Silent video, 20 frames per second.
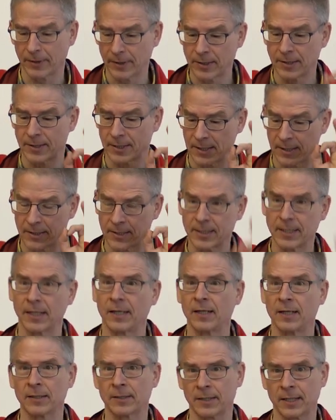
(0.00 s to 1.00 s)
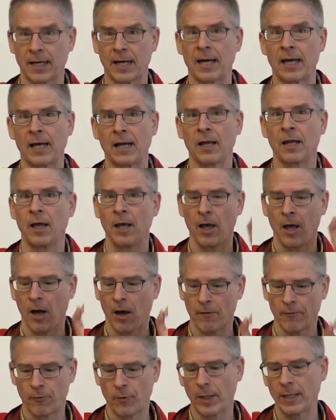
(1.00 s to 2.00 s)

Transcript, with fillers: This is a single trial of